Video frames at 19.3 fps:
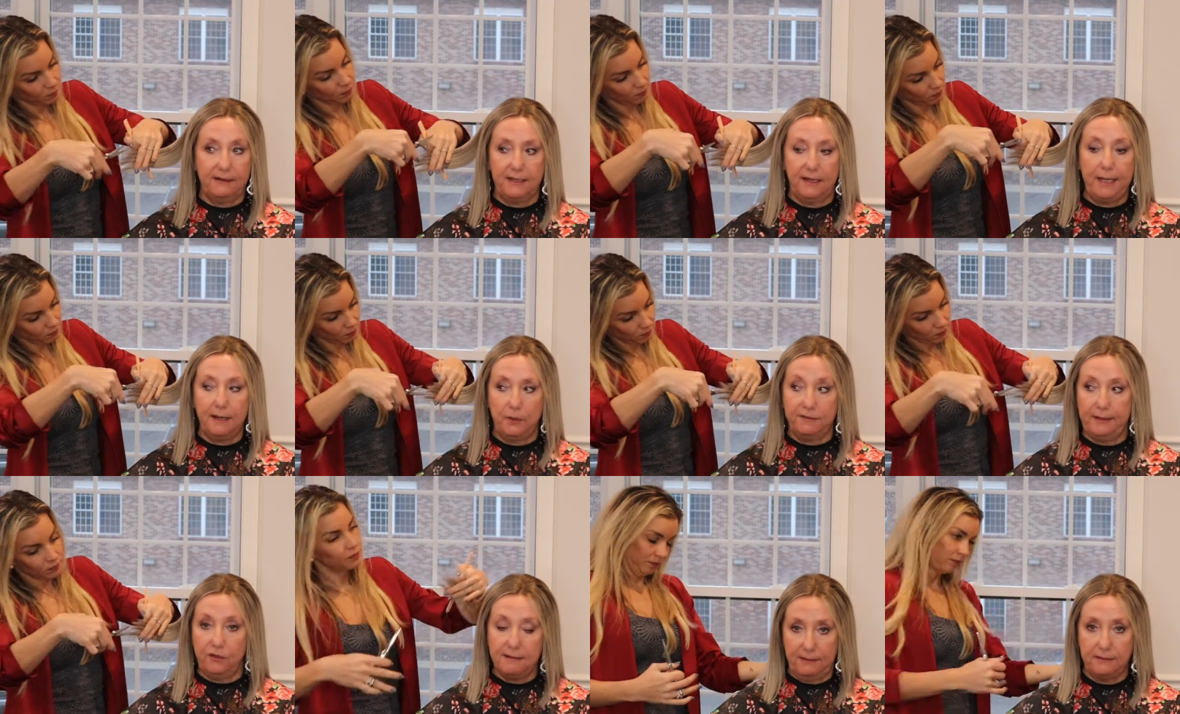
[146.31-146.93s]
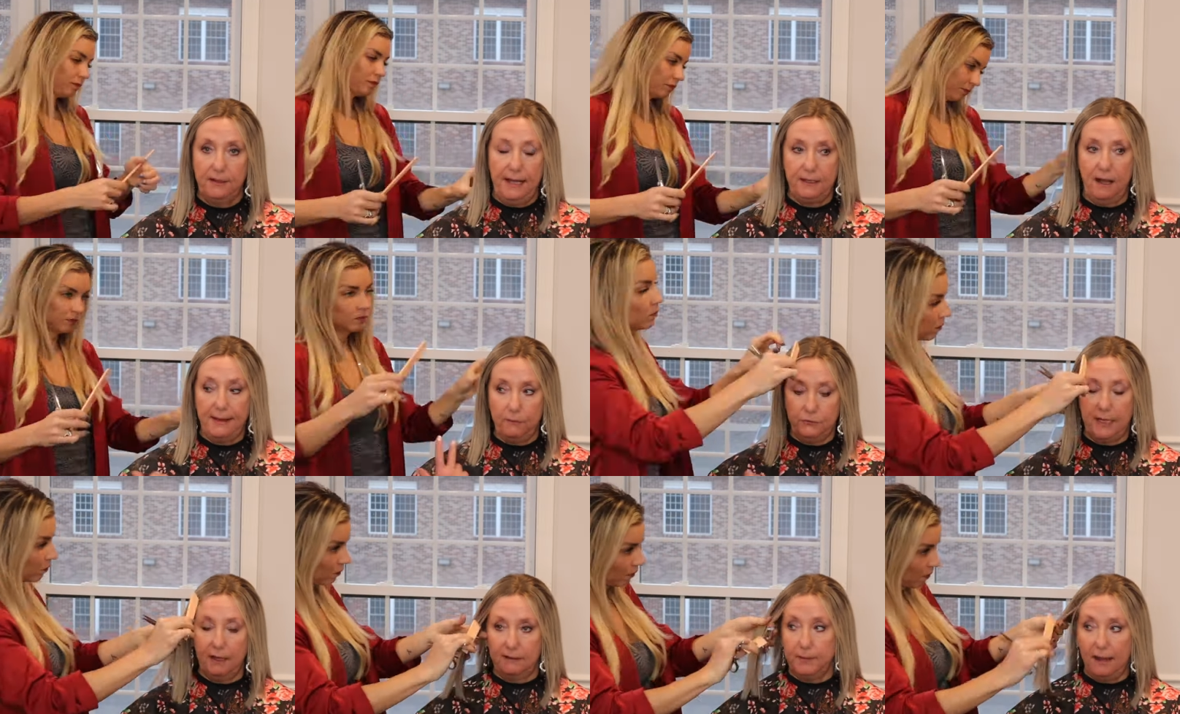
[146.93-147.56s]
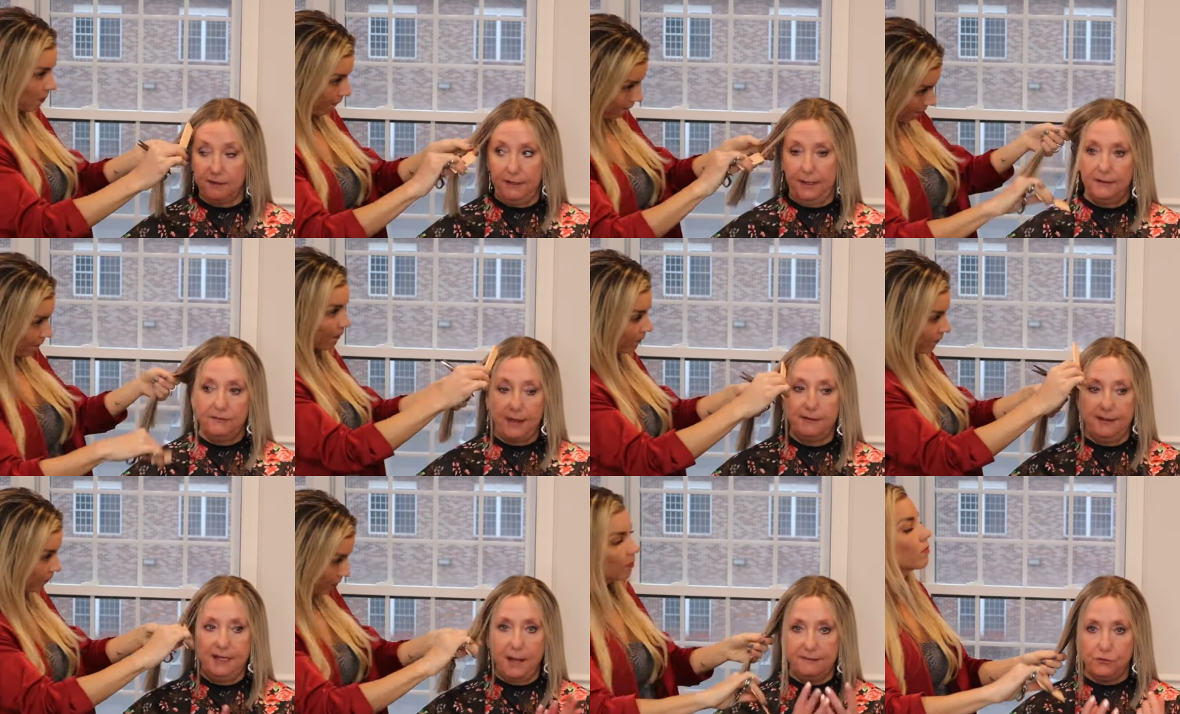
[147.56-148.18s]
Speaker 1: Please watch to the end so you can
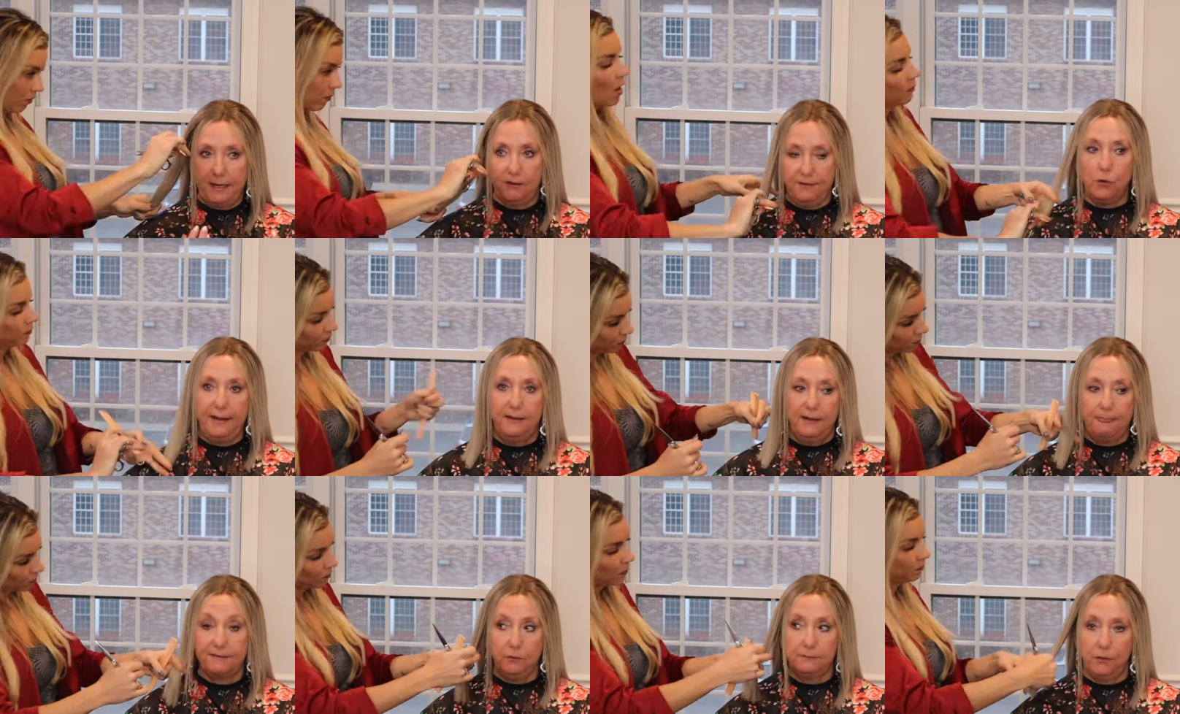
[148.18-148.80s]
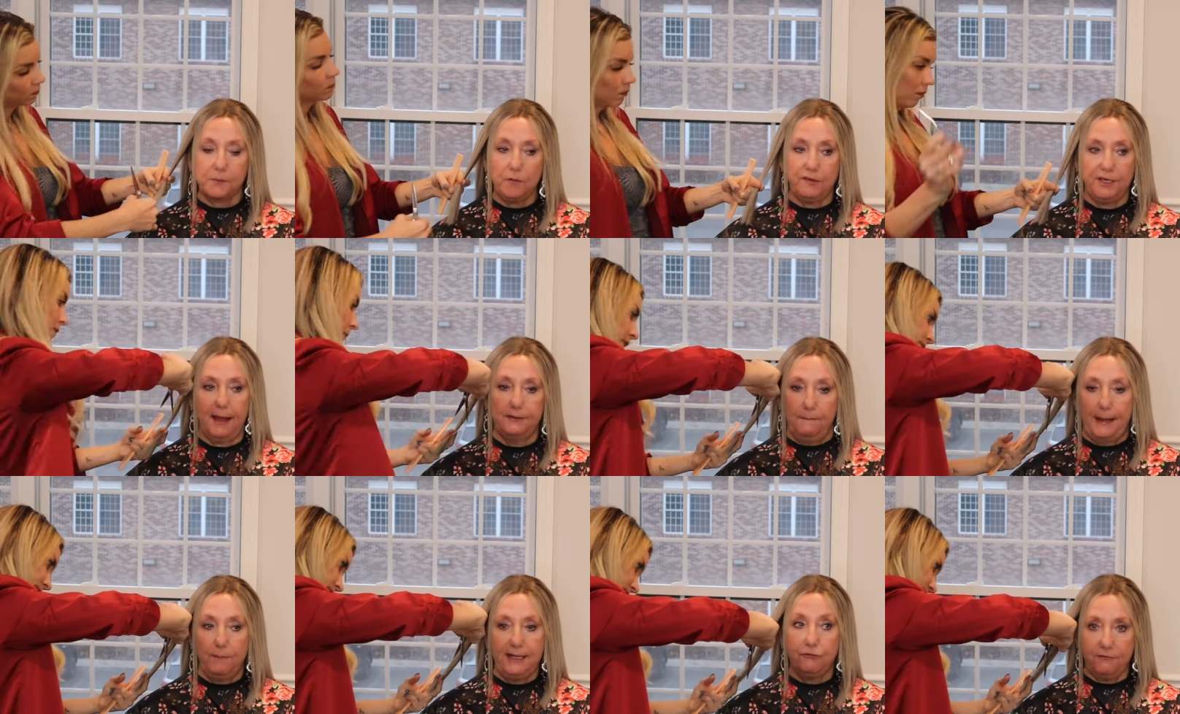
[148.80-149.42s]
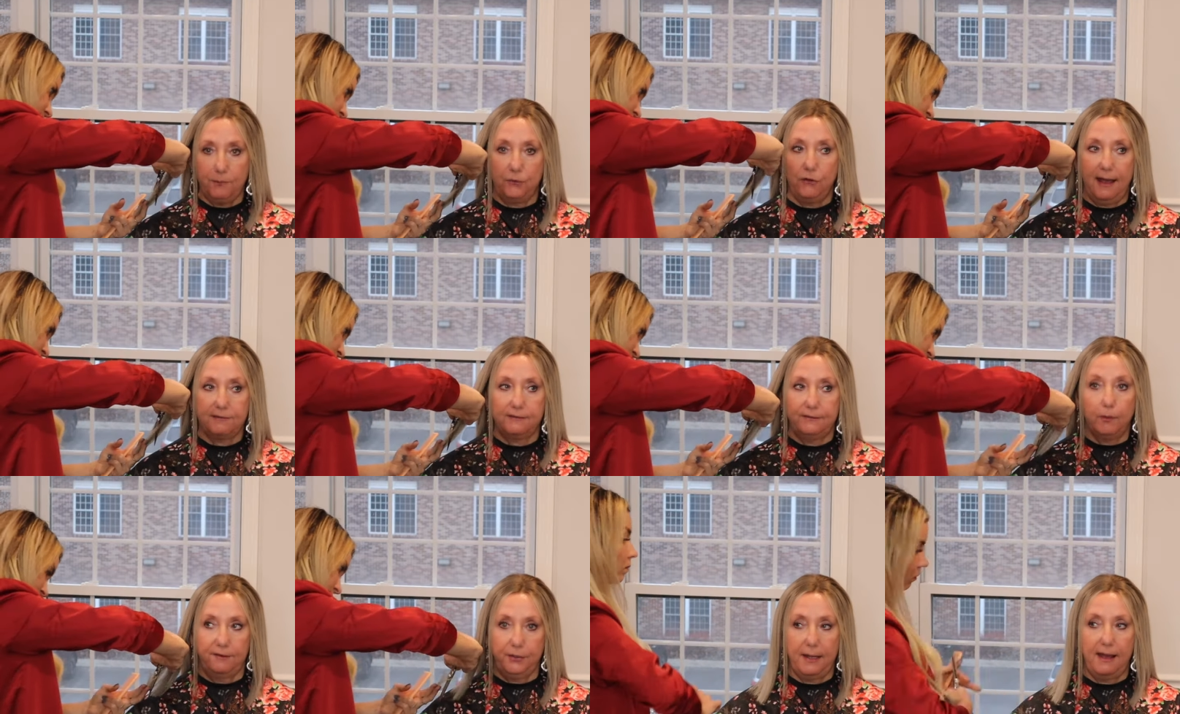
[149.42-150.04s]
see the finished results. It's
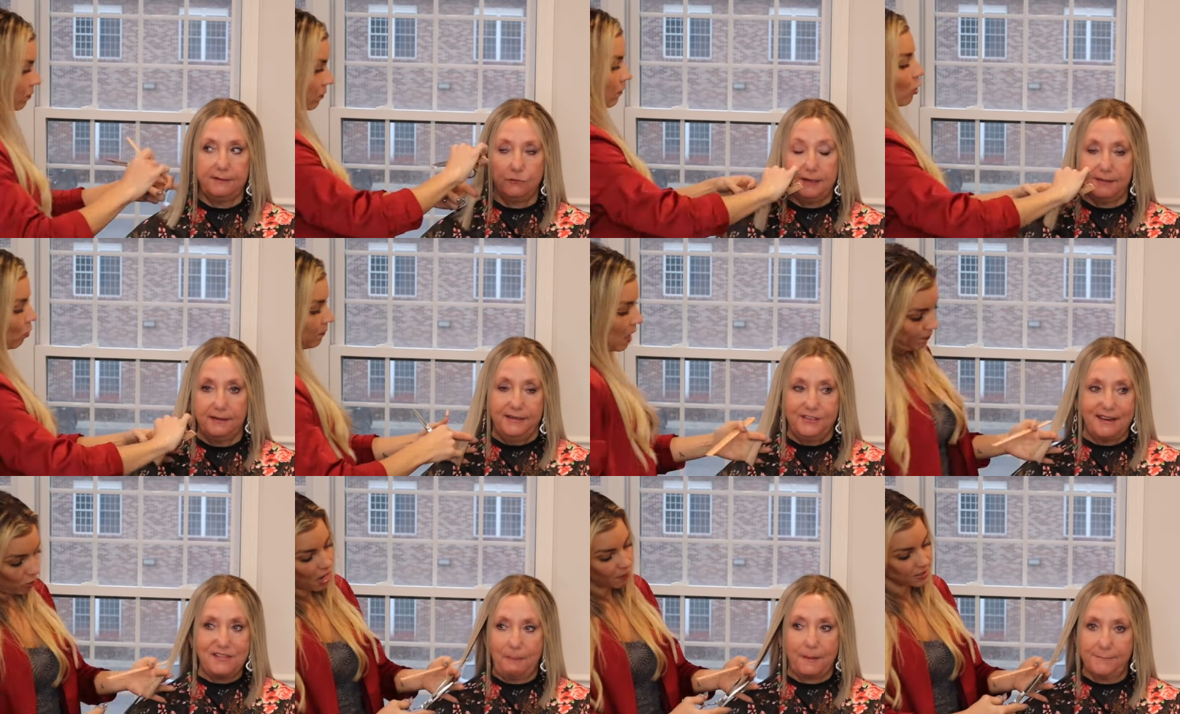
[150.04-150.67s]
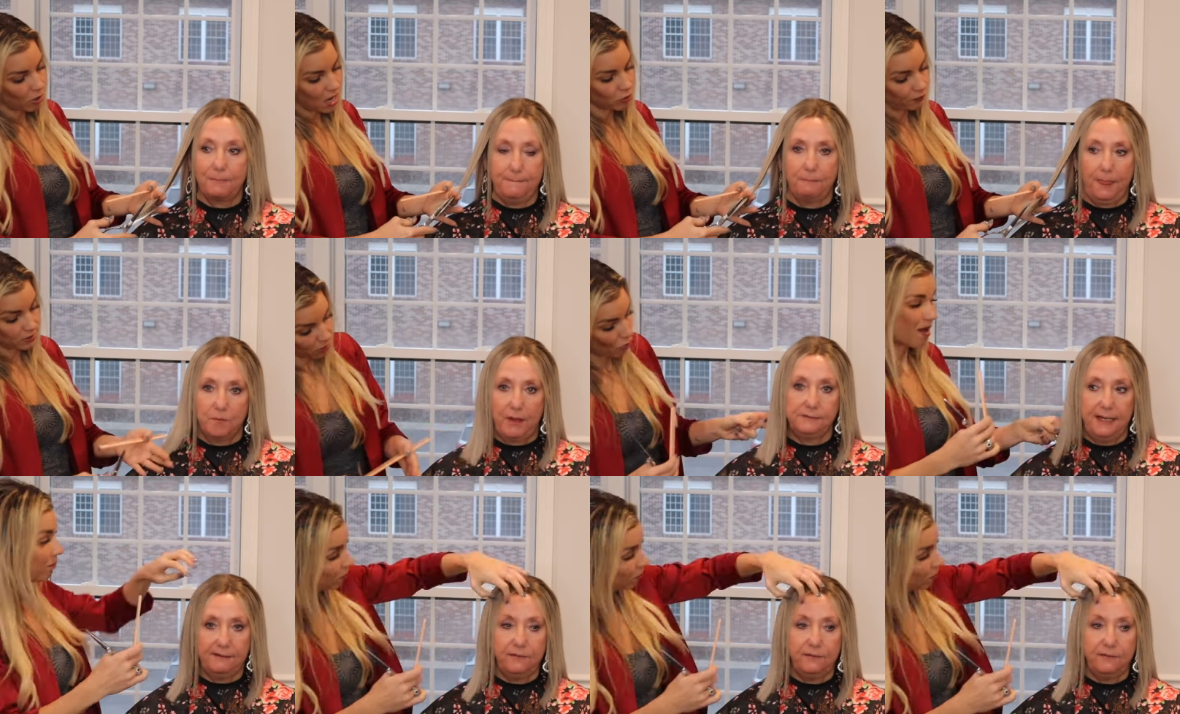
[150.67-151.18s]
really amazing.